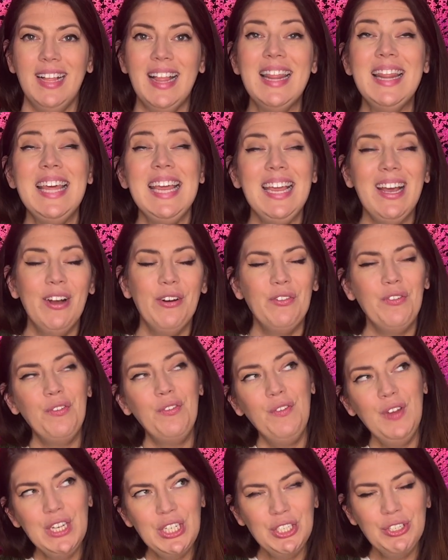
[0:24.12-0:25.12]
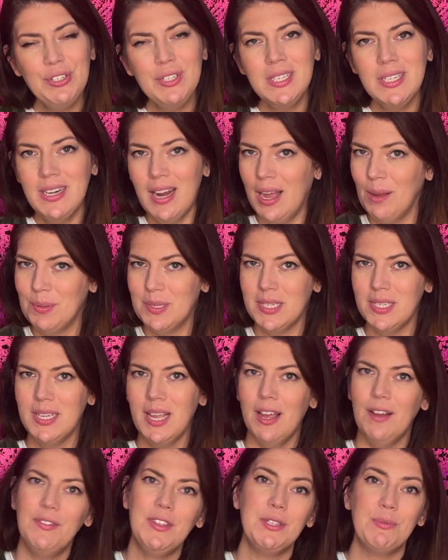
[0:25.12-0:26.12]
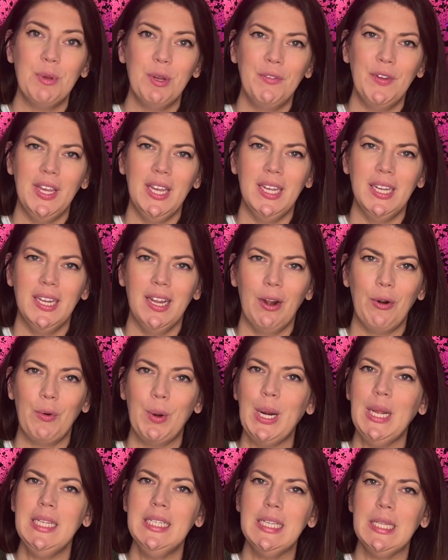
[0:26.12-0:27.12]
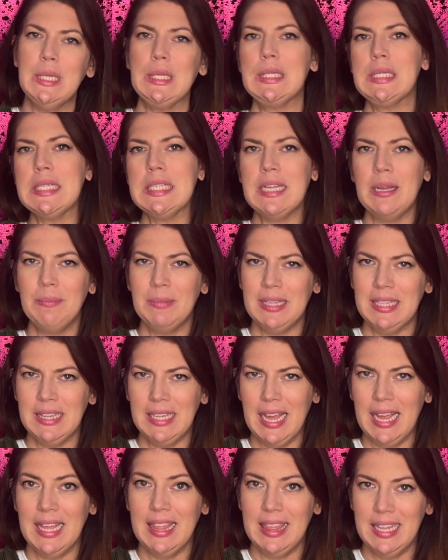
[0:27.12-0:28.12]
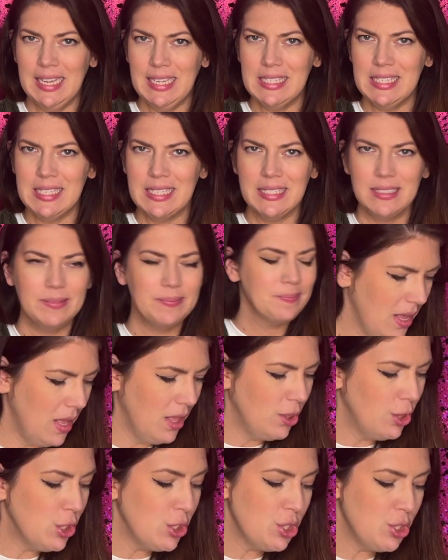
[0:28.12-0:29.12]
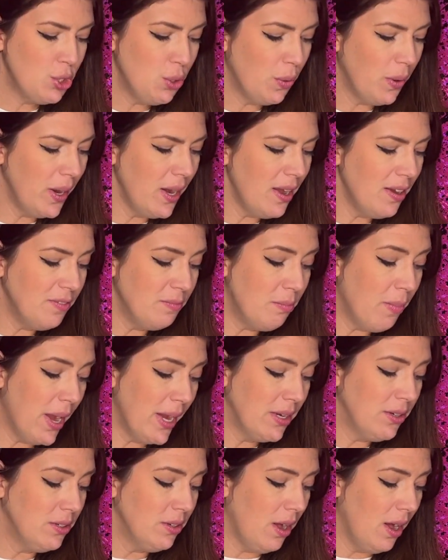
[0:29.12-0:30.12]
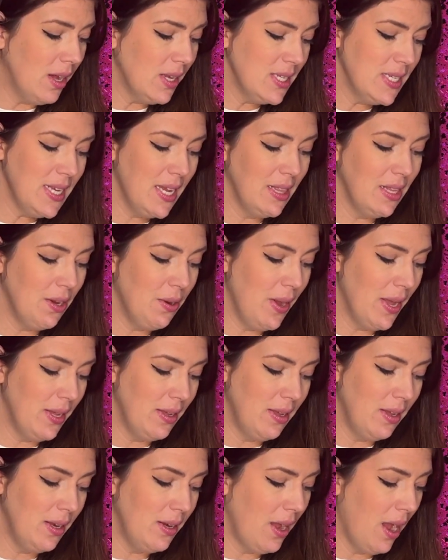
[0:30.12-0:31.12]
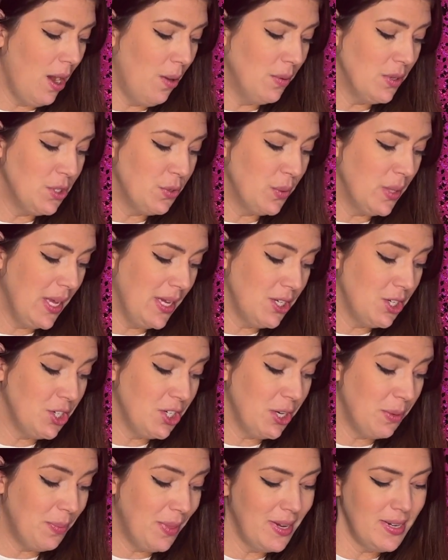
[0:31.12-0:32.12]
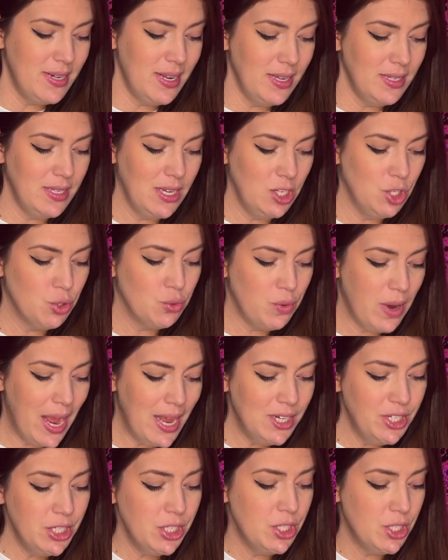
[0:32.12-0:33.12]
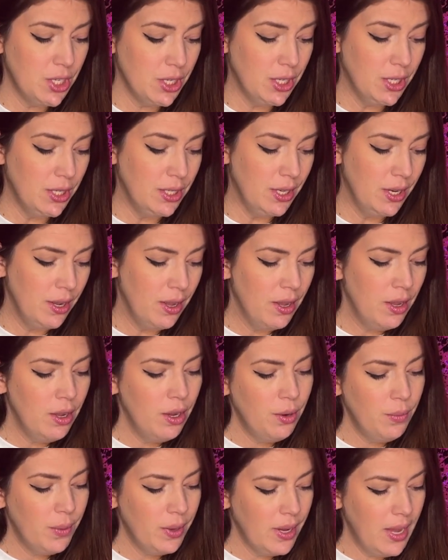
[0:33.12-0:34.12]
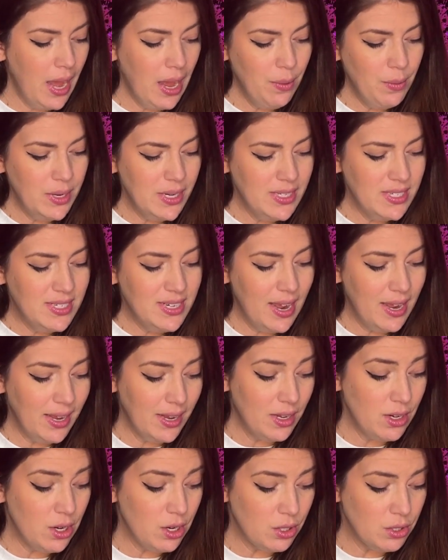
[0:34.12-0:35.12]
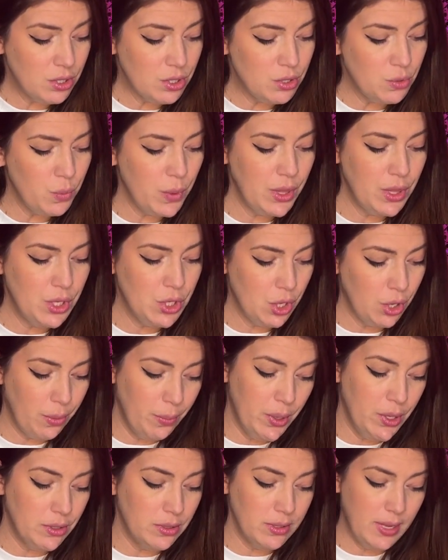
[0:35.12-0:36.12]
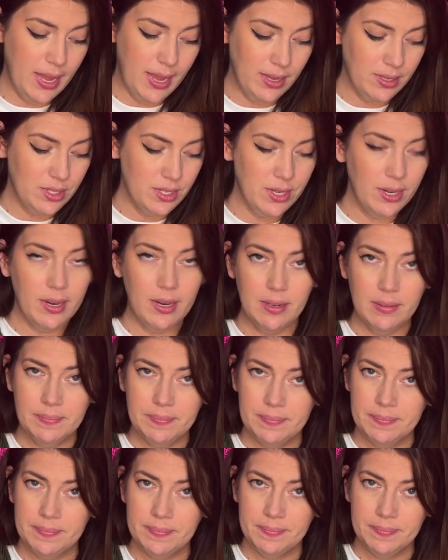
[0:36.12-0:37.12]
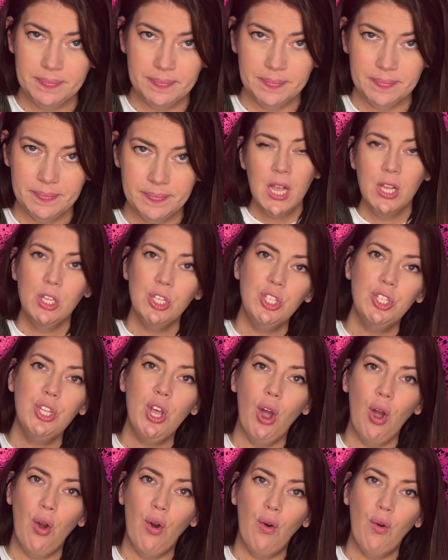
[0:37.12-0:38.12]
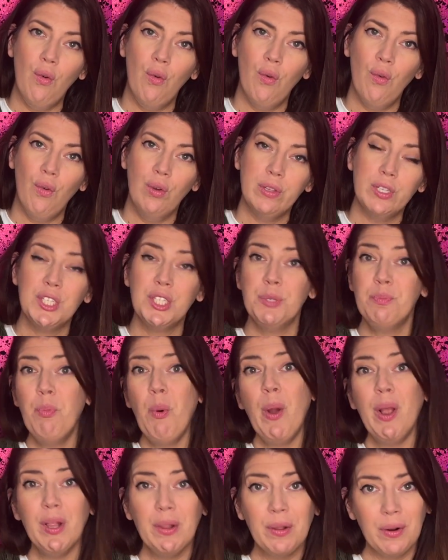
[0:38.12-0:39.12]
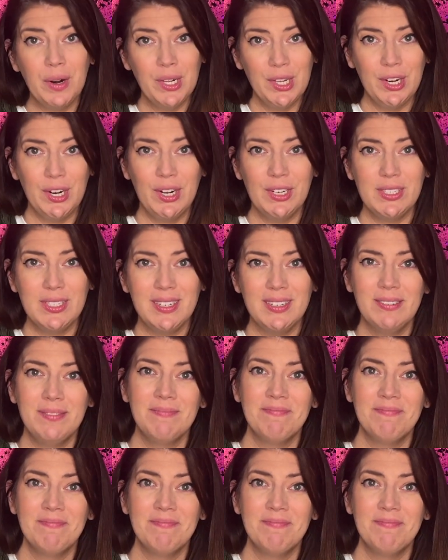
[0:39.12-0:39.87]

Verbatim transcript: The official synopsis of this movie reads a little something like this the story of Michael Ausiello and Kit Cowan's relationship that takes a tragic turn when Cowan is diagnosed with terminal cancer. So, spoiler alert,